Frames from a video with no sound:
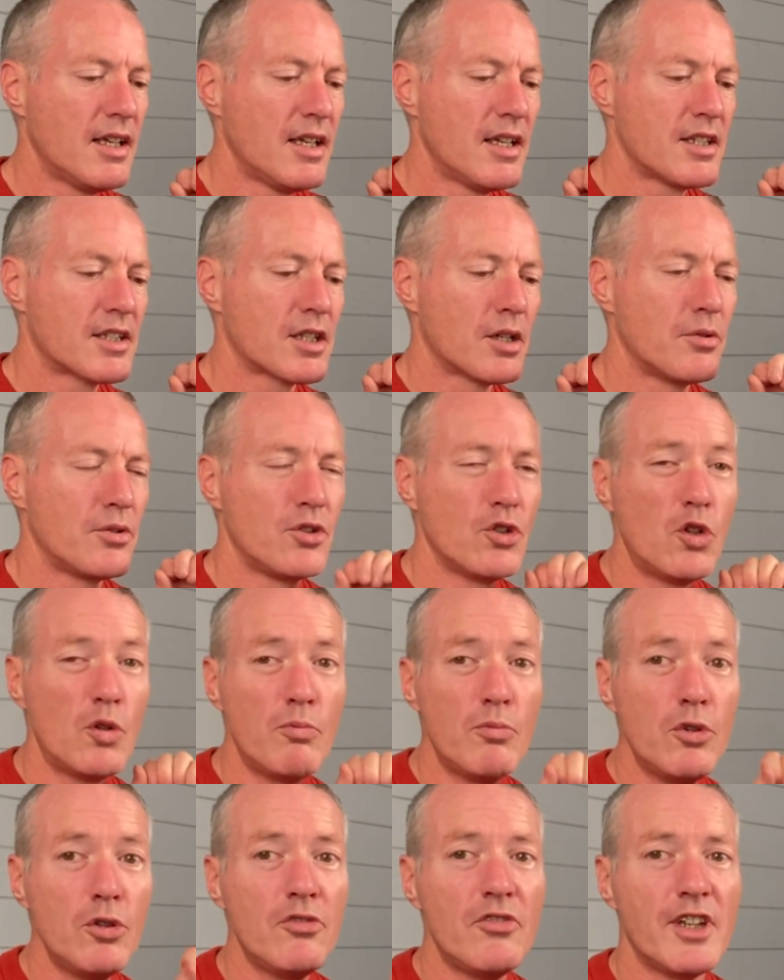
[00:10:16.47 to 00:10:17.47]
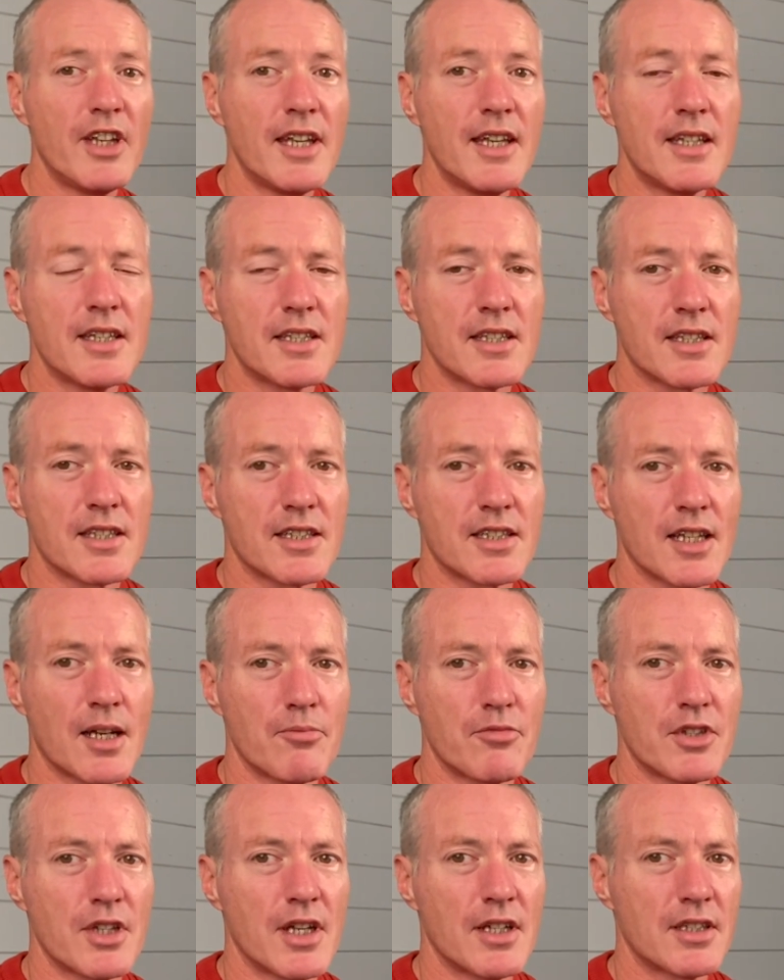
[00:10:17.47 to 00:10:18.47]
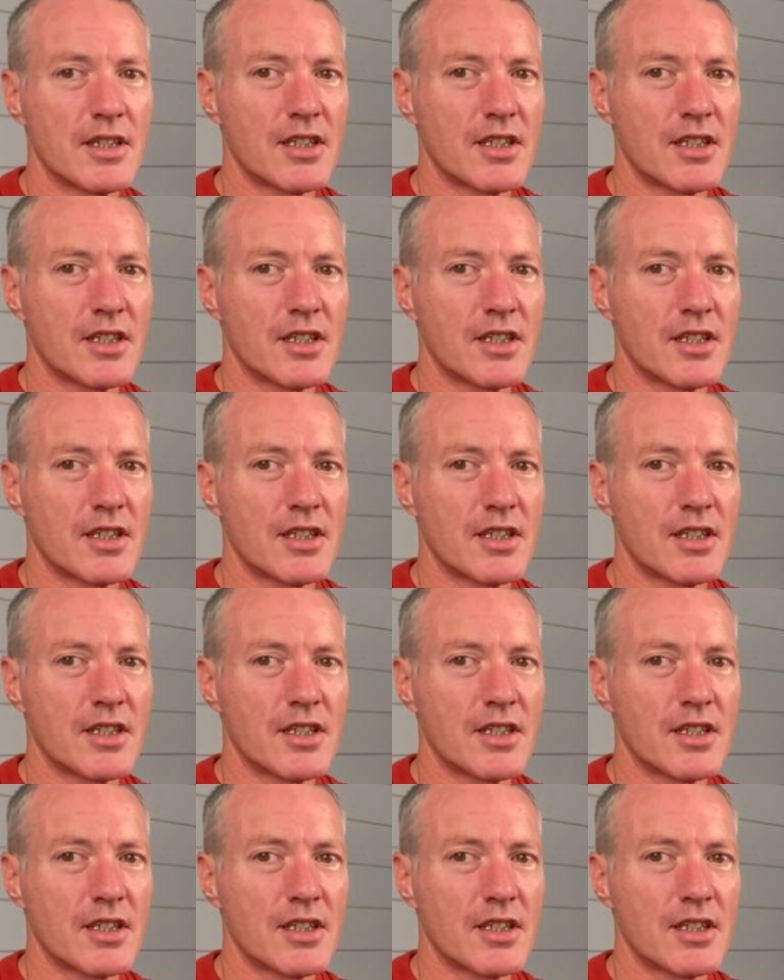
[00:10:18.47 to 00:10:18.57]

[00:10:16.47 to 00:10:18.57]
So you're moving into the subject,